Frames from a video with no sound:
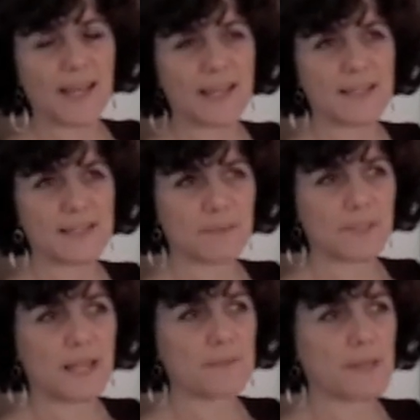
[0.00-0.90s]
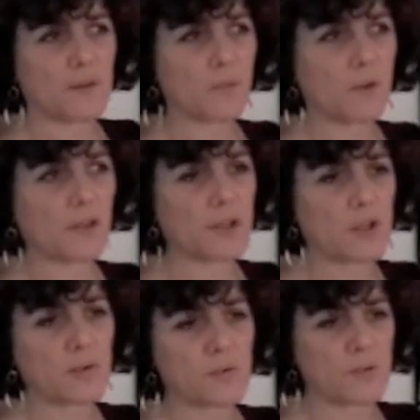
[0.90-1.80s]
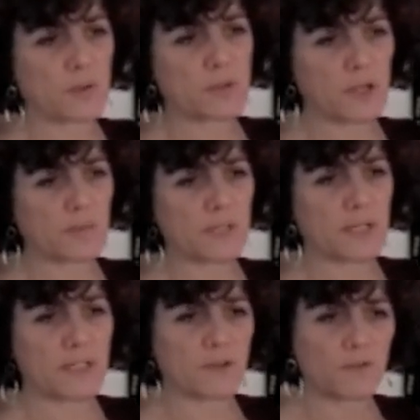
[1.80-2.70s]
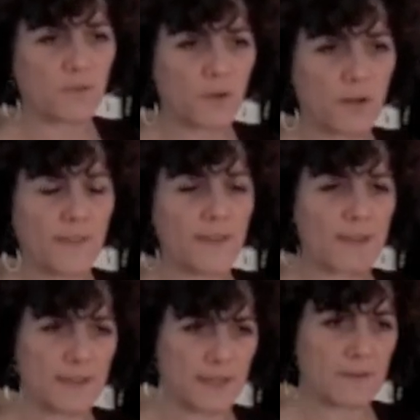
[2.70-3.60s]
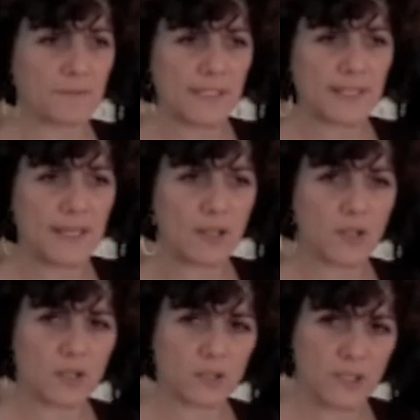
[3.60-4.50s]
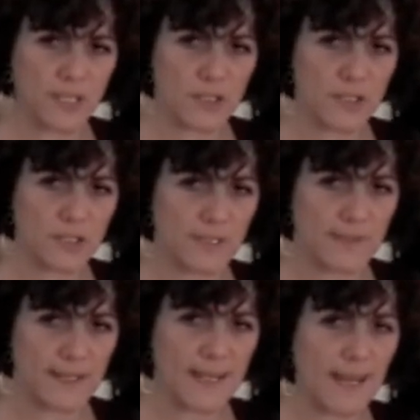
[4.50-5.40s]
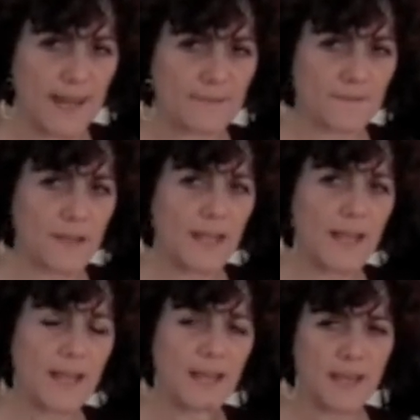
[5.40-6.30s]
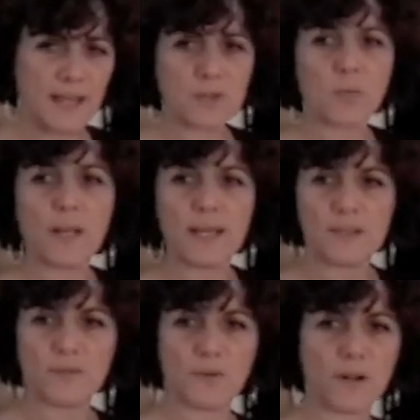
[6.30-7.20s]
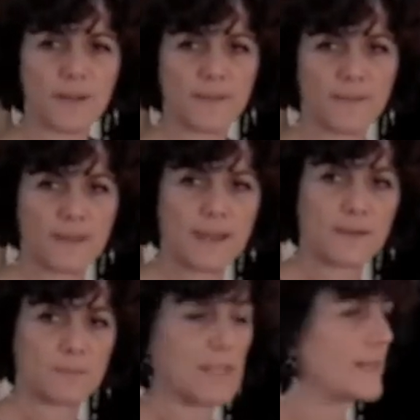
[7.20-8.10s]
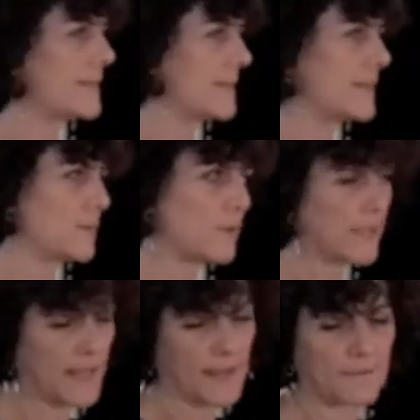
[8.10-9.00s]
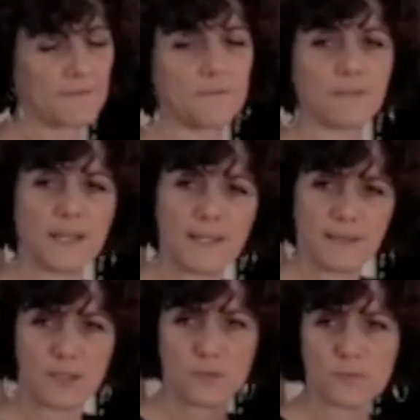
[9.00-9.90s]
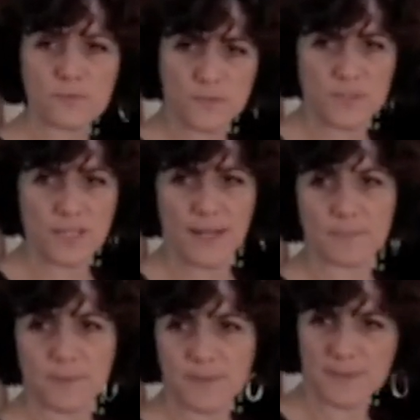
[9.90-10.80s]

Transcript: And sometimes I will use those objects for the everyday connotation that they have, as well as for the other meaning that they will have in the new setup.